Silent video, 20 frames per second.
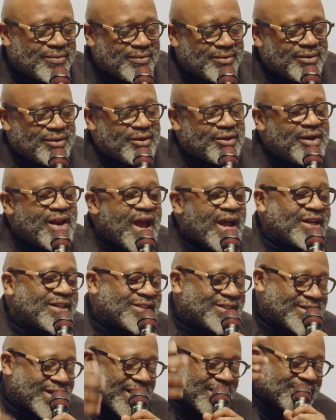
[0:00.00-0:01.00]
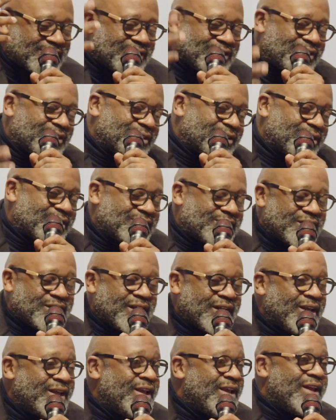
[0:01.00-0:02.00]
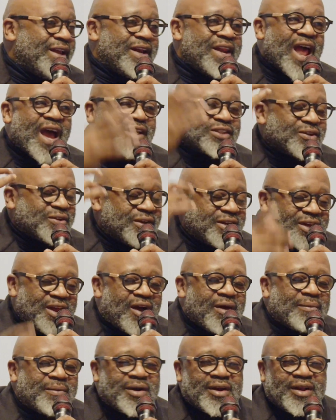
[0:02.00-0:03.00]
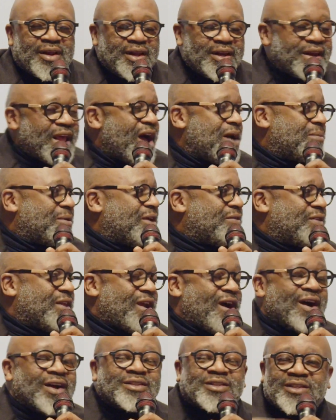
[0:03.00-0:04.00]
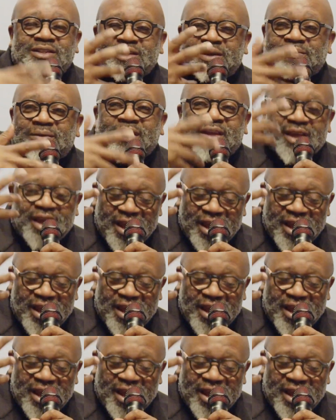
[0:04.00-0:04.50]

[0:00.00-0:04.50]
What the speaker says: the United States, to the National Endowment of the Arts or something,